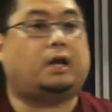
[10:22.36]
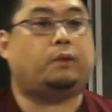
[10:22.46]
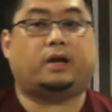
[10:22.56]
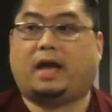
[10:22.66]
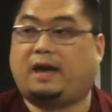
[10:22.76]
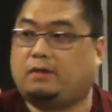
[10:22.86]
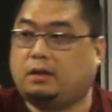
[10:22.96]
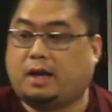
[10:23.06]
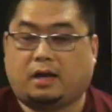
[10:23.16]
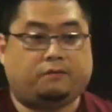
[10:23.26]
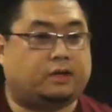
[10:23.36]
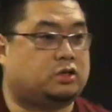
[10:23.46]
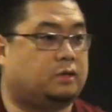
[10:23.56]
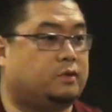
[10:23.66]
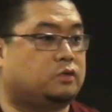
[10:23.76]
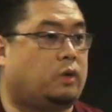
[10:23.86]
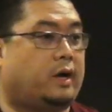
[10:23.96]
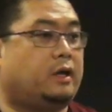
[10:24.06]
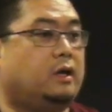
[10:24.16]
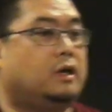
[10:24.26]
I want to have a lot of vegetables.
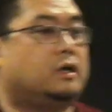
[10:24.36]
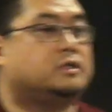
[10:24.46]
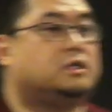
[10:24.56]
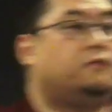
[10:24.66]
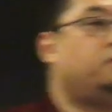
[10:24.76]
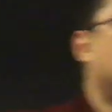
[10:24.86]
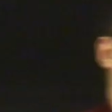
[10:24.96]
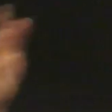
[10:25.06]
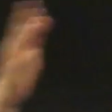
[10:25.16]
Why? Because in the future, I